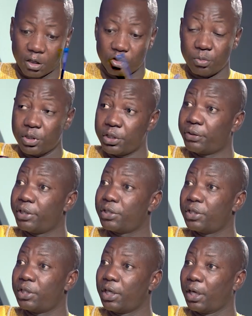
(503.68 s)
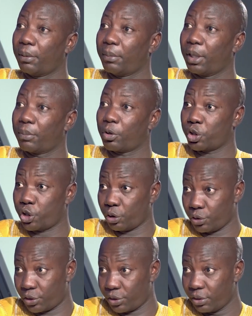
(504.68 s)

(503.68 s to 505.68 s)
you should be security conscious.